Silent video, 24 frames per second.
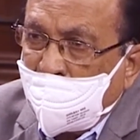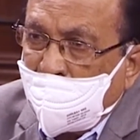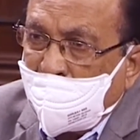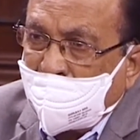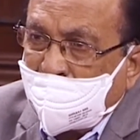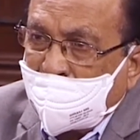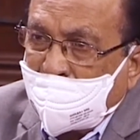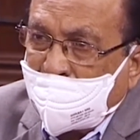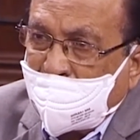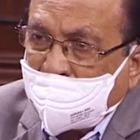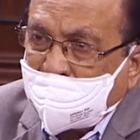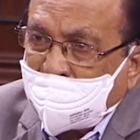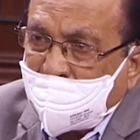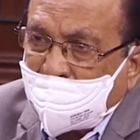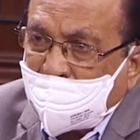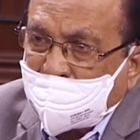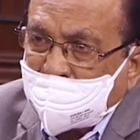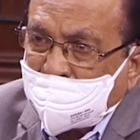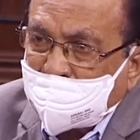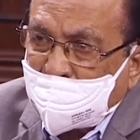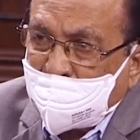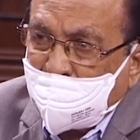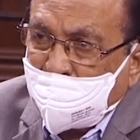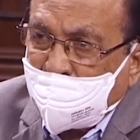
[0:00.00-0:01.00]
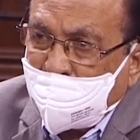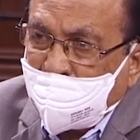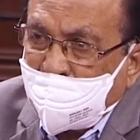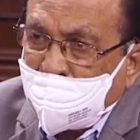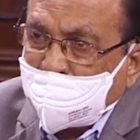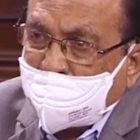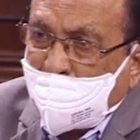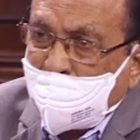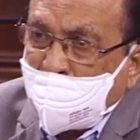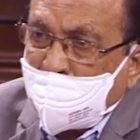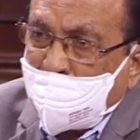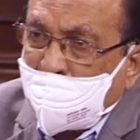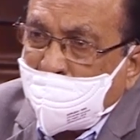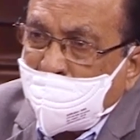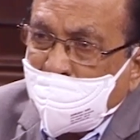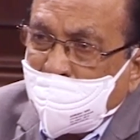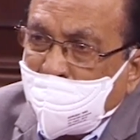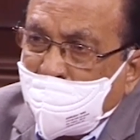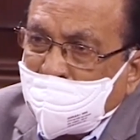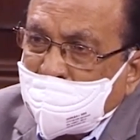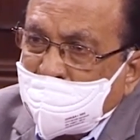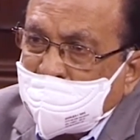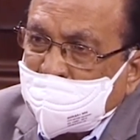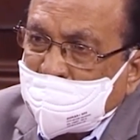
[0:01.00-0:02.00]
are attacked repeatedly
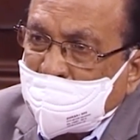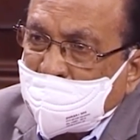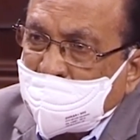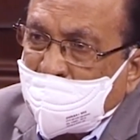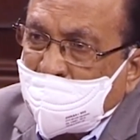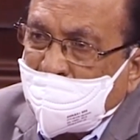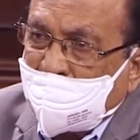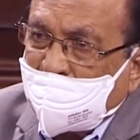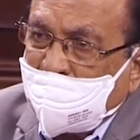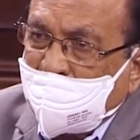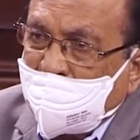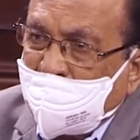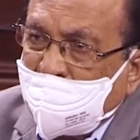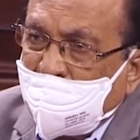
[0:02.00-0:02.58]
by the Sri Lankan